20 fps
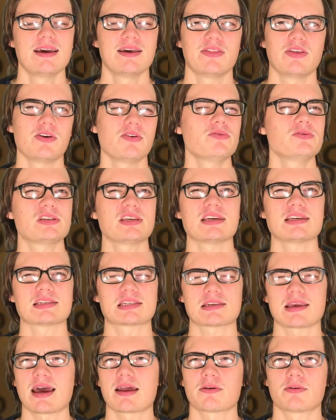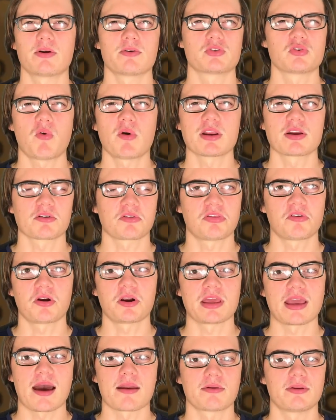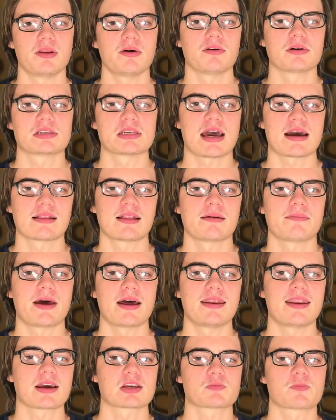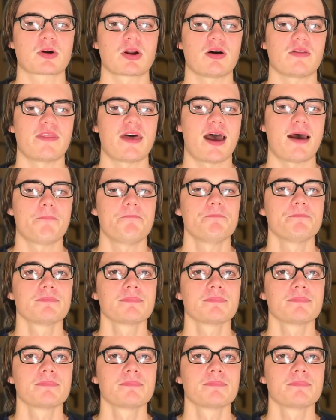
The Uzi is, I don't know, 20 or 30. I don't know exactly. I'm not an expert on that.